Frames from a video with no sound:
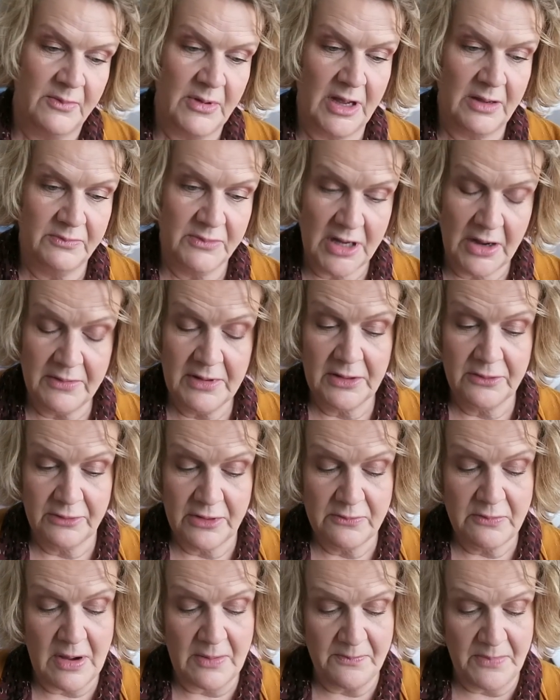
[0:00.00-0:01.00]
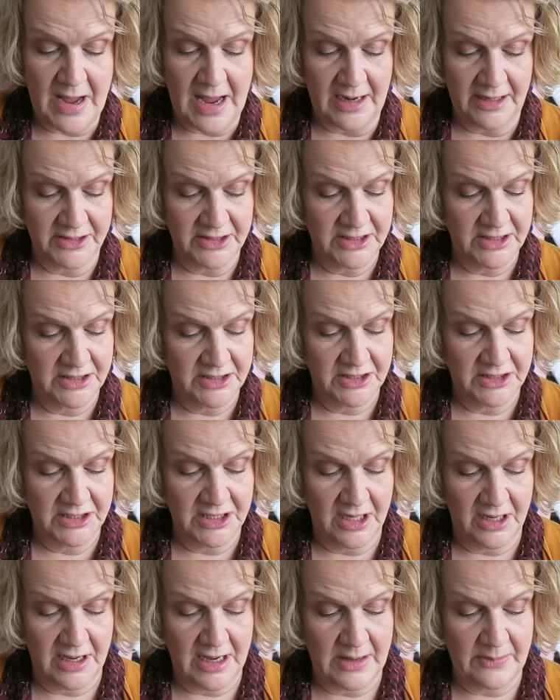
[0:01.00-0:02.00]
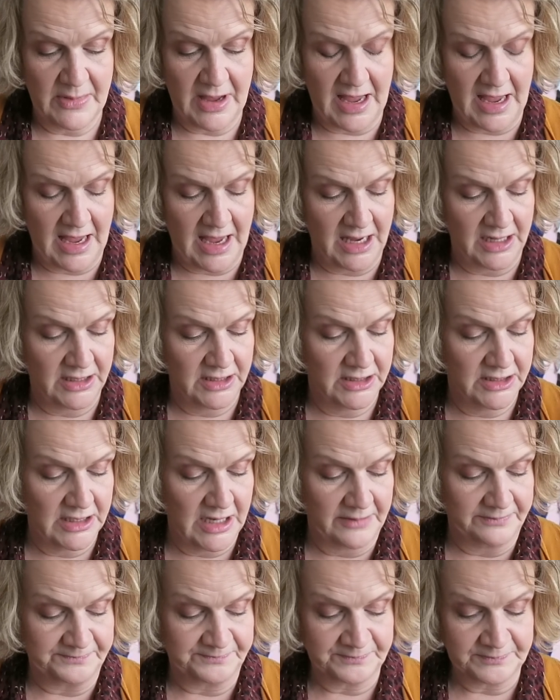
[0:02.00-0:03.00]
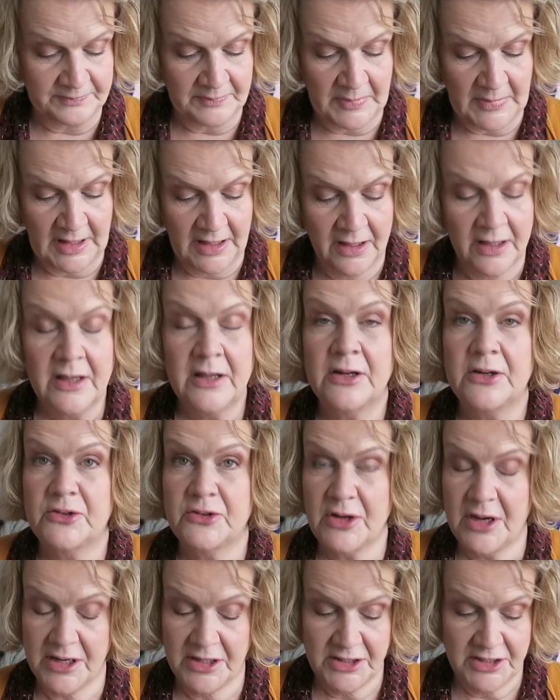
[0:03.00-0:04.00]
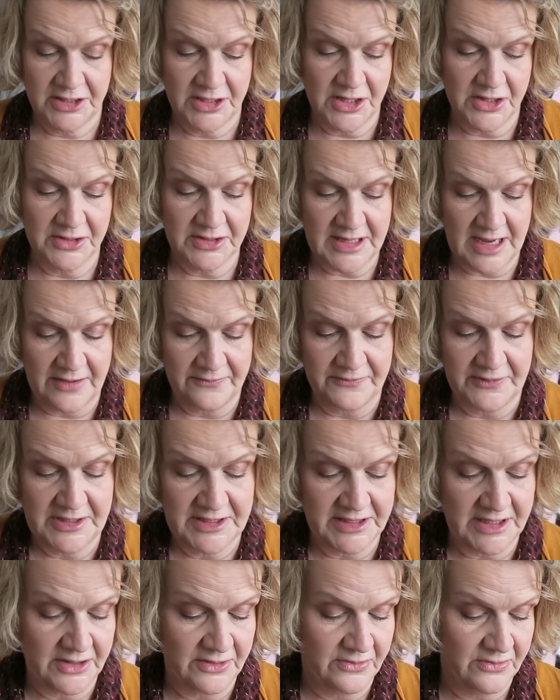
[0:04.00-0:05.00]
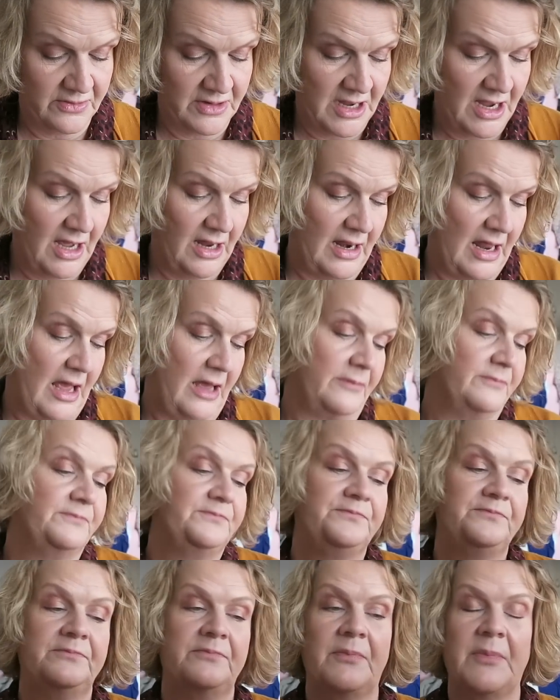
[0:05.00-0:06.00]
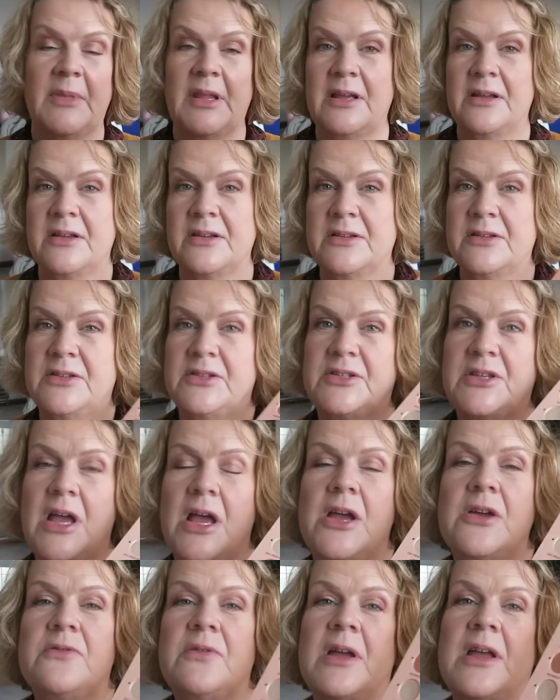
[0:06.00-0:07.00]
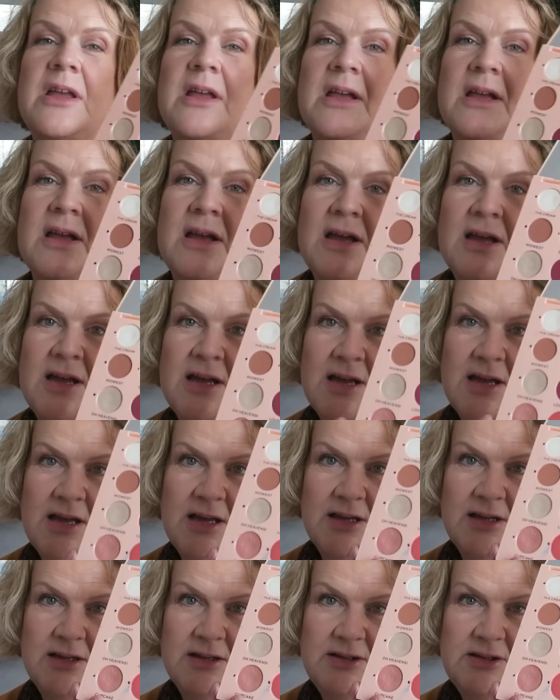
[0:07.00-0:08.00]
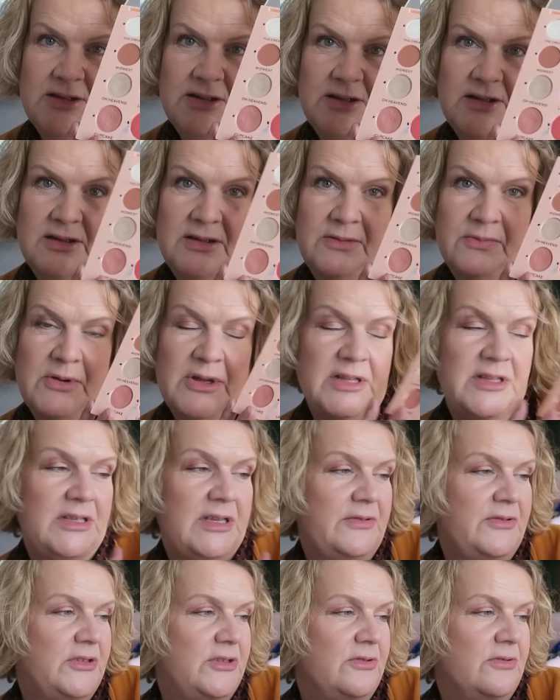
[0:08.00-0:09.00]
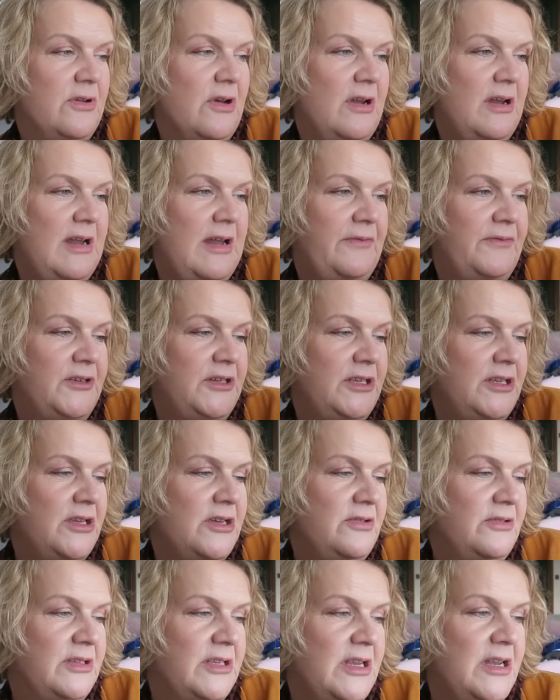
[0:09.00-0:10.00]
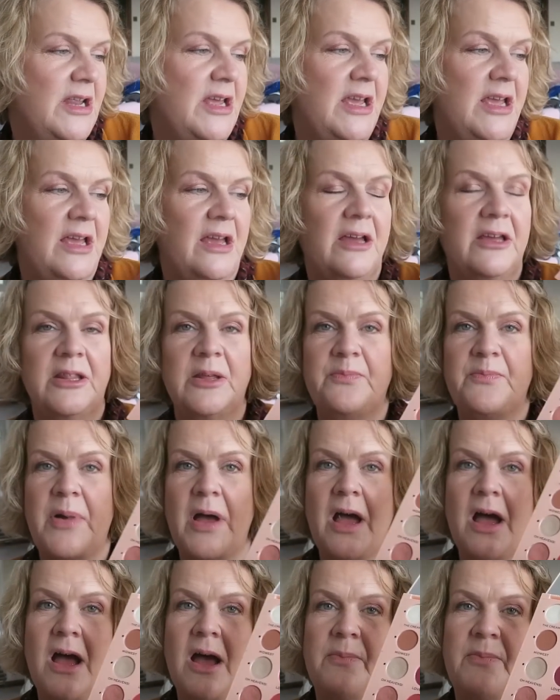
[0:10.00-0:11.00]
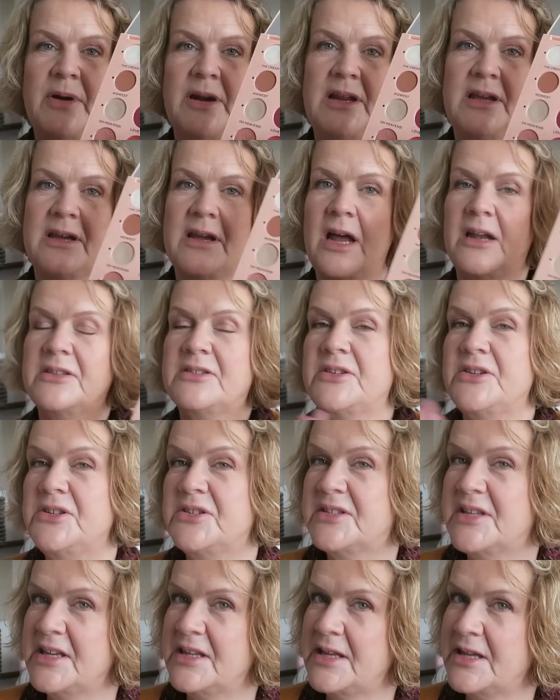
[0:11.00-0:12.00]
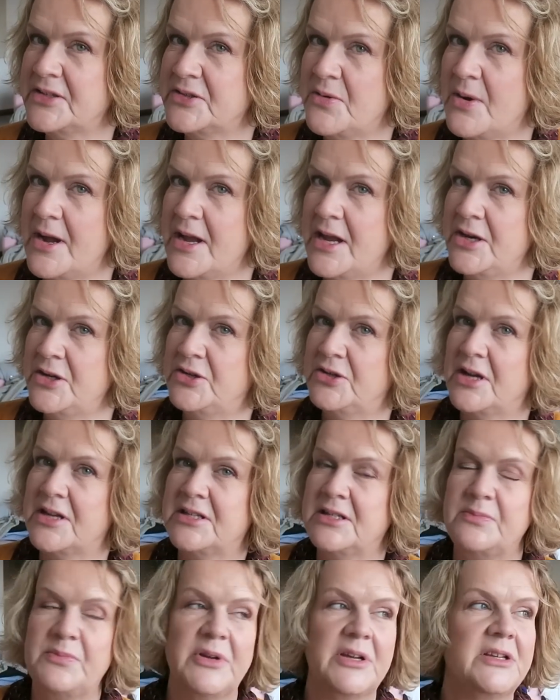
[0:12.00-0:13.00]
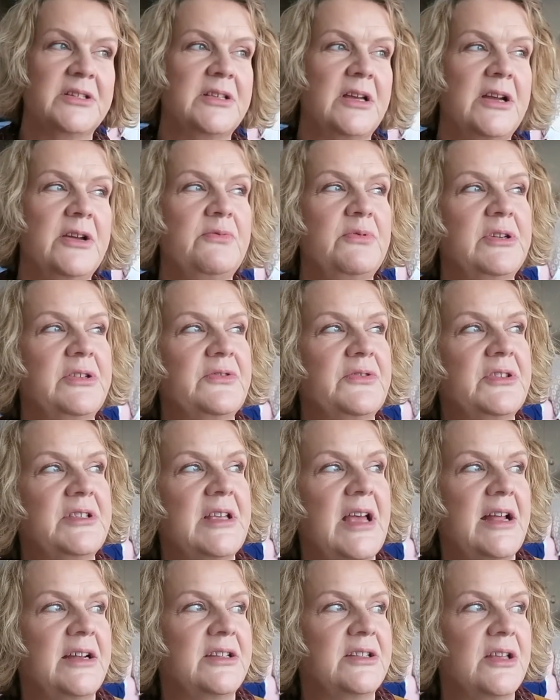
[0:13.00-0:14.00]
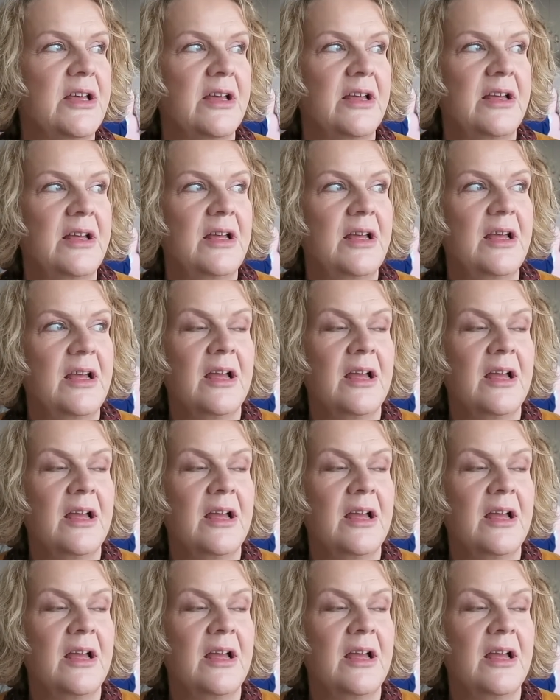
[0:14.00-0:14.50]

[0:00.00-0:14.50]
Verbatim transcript: But I'm going through one palette at a time and um, trying to use every single colour. So the ones I've still got left to use in here are the purpley colours. And you see, that's quite interesting, because I would have said that